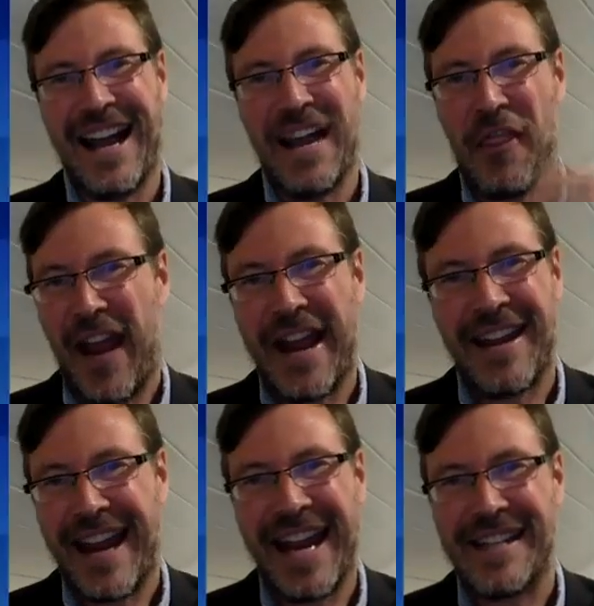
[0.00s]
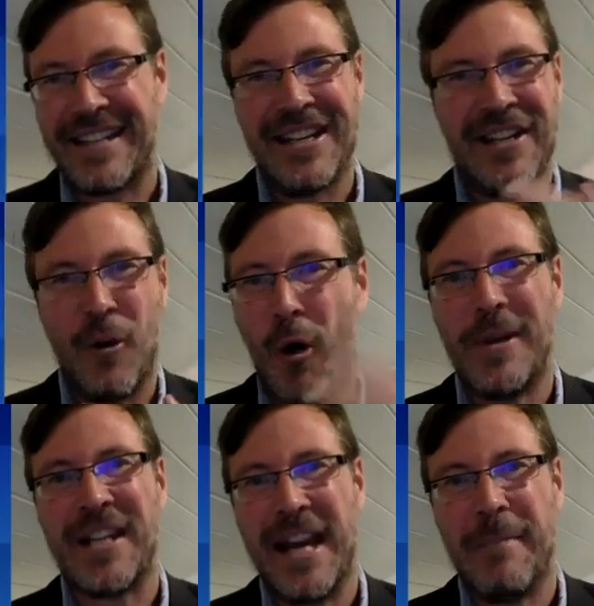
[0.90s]
It then hit
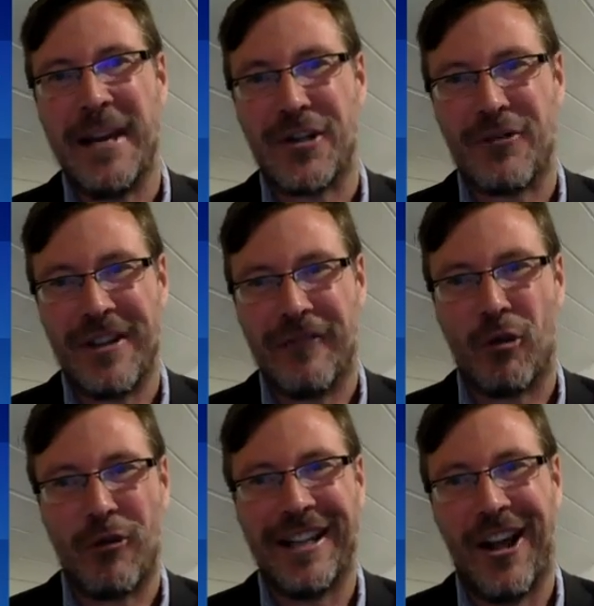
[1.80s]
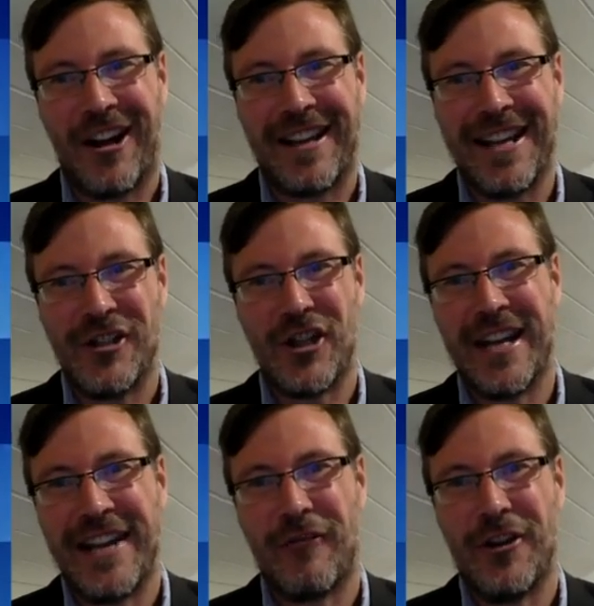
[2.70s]
enormous administrative gridlock in
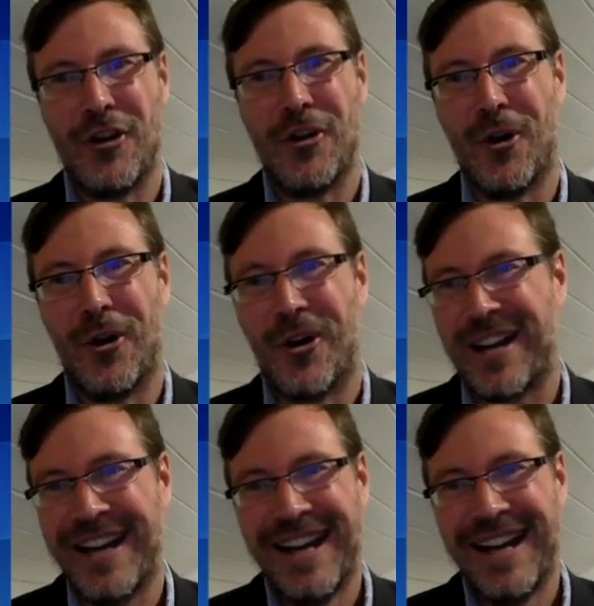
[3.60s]
Geneva and New York,